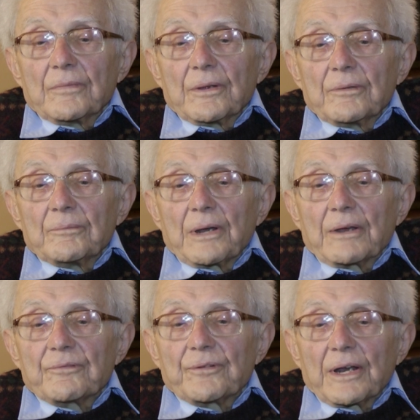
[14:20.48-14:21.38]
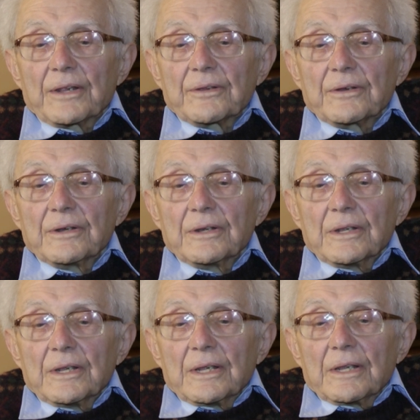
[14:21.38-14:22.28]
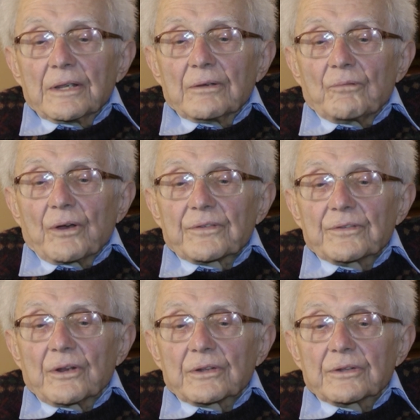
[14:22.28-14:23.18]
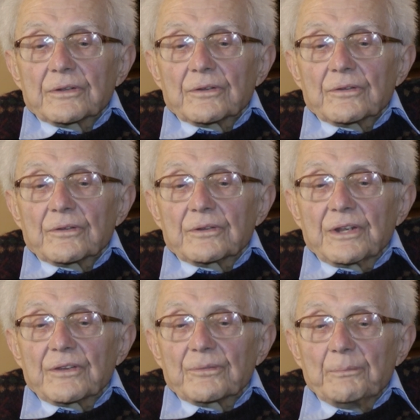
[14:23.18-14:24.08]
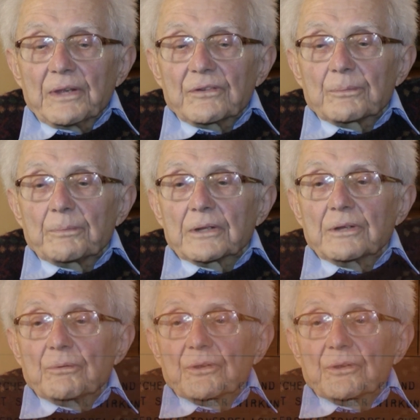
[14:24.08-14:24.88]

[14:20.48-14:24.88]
My father was not dismissed, but